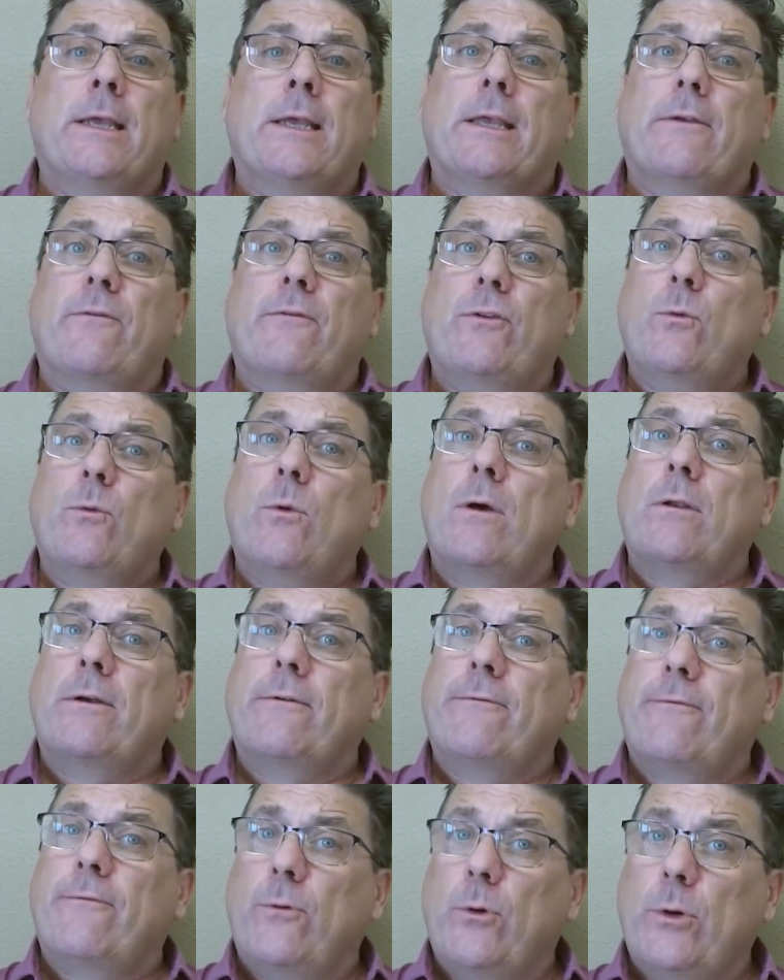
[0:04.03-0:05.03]
if you want to
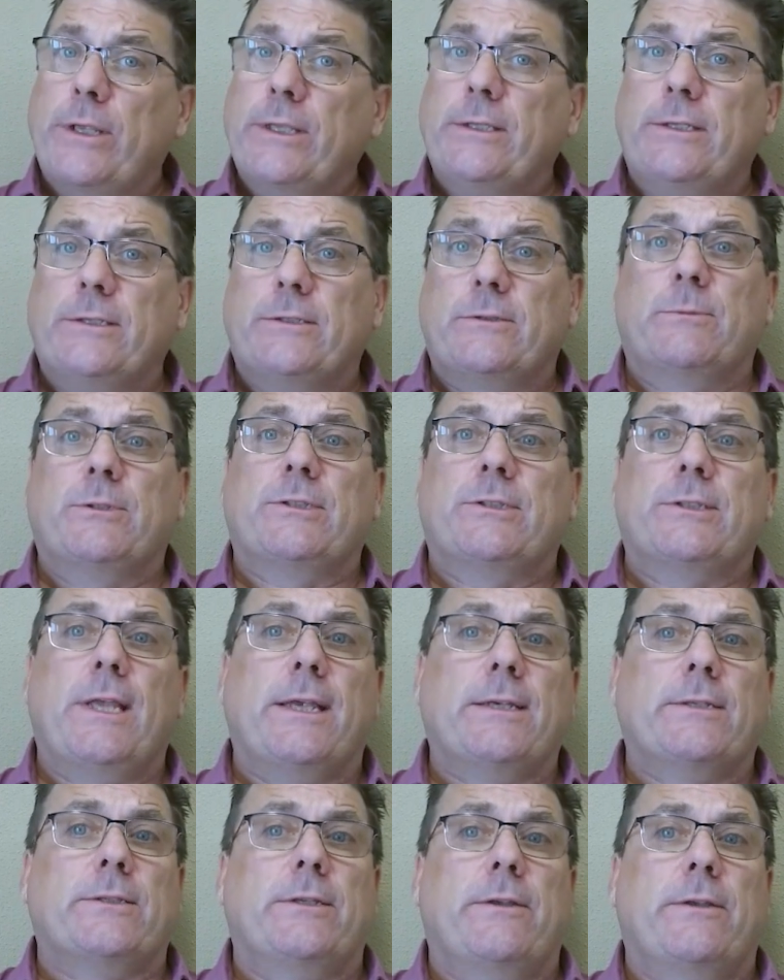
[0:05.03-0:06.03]
avoid these
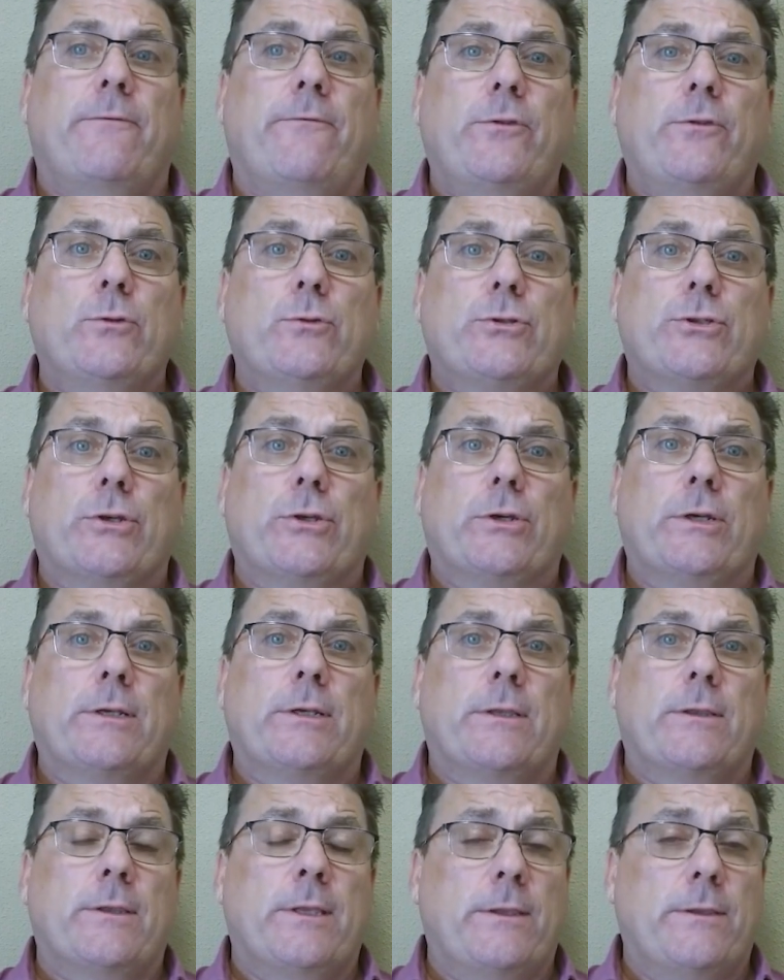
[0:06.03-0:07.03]
mistakes in the future,
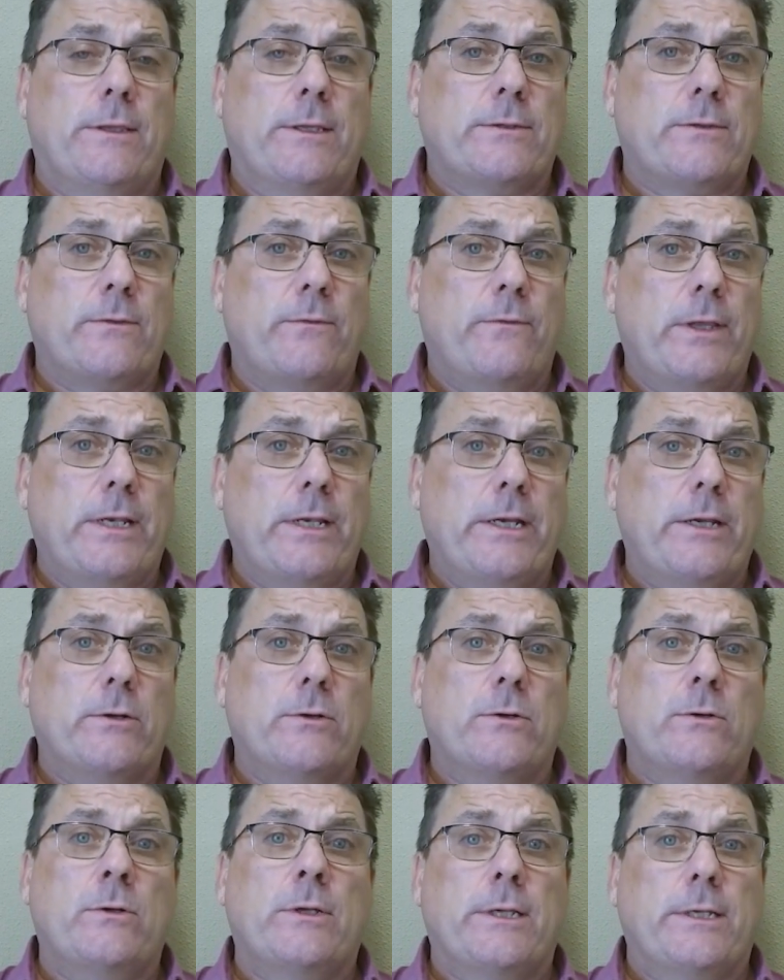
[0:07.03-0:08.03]
then this
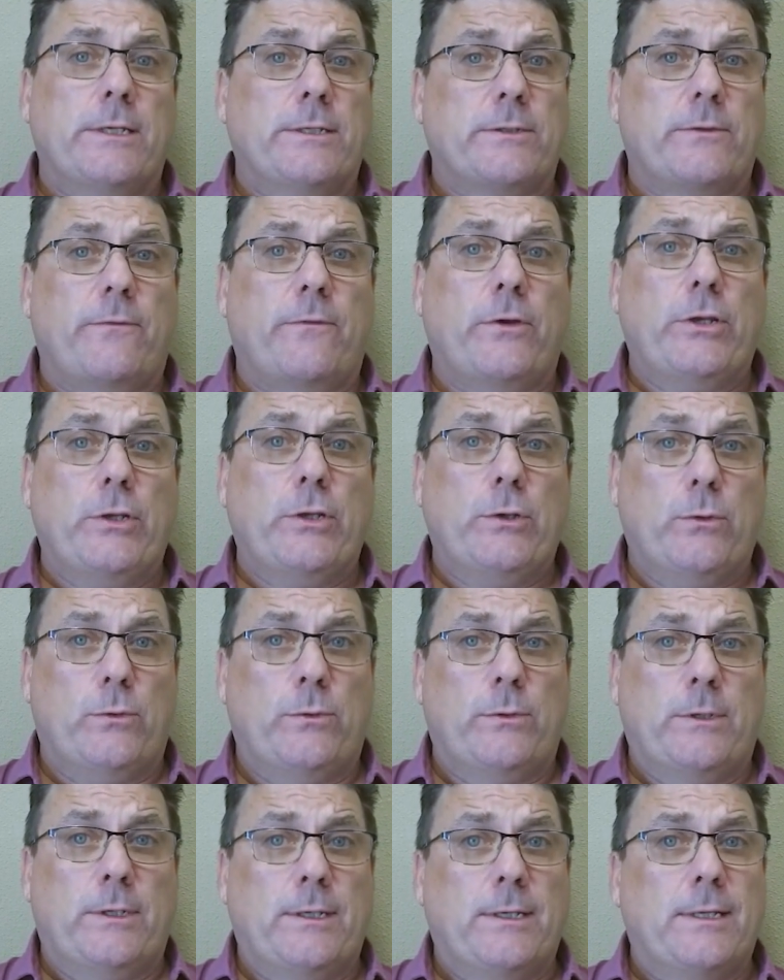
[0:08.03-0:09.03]
video is for you.